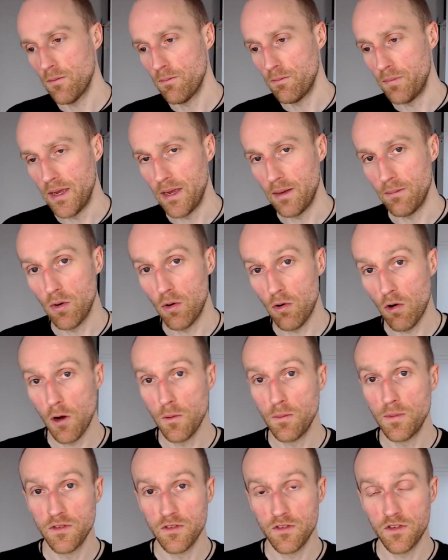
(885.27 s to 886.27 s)
being more
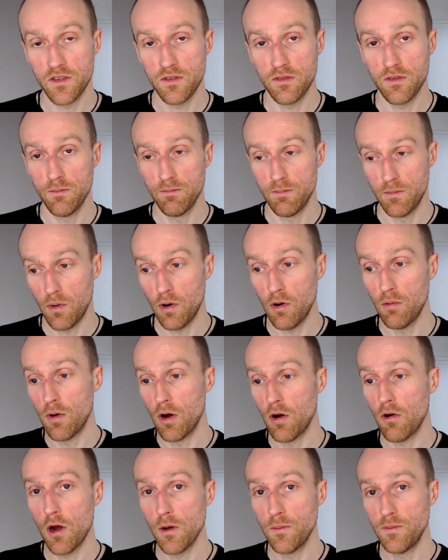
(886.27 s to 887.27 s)
open
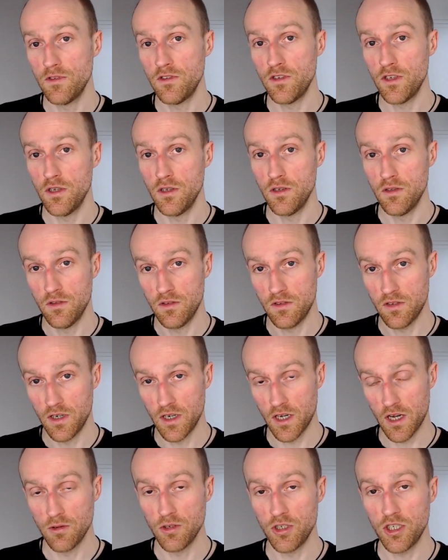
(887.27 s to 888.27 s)
to
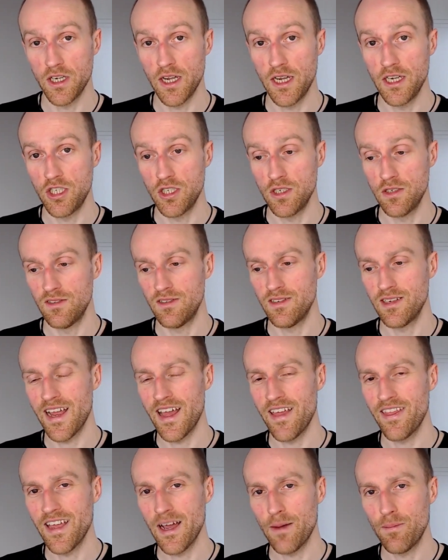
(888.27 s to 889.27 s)
negotiation, to
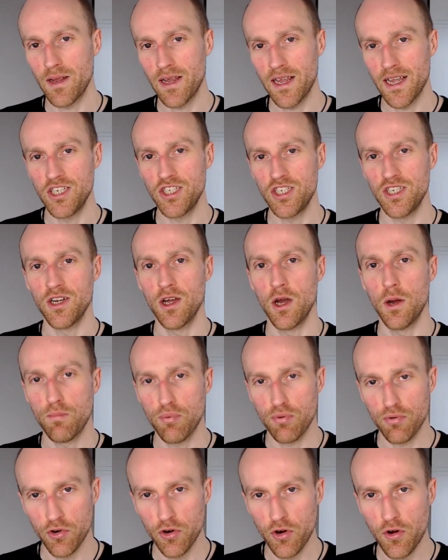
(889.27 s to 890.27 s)
get the application
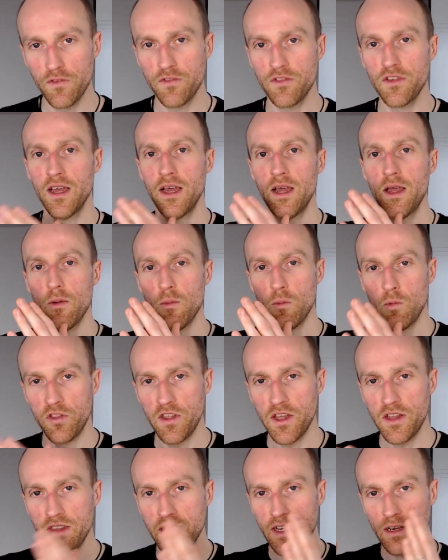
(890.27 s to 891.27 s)
approved
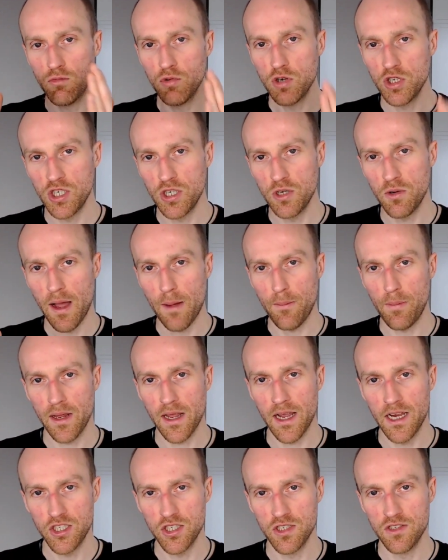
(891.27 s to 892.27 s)
within the original
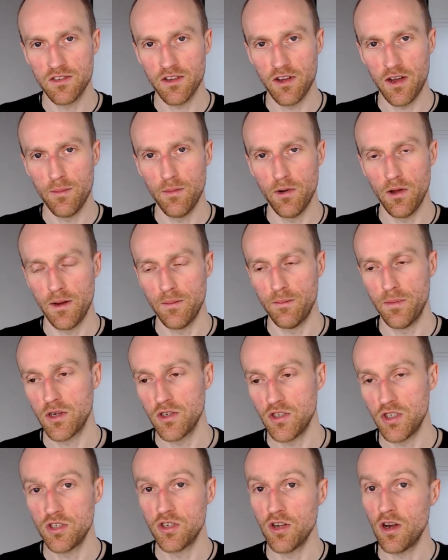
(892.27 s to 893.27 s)
application timeline,
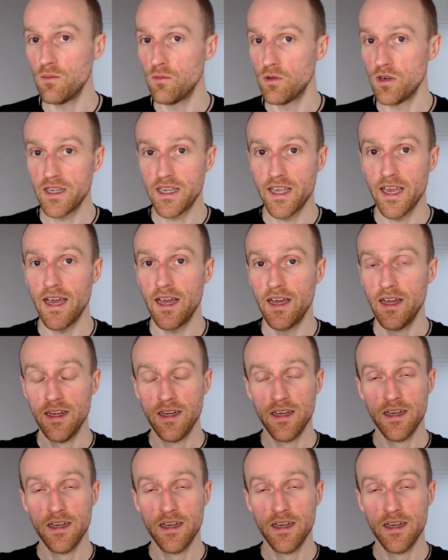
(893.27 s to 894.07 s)
because you don't want to get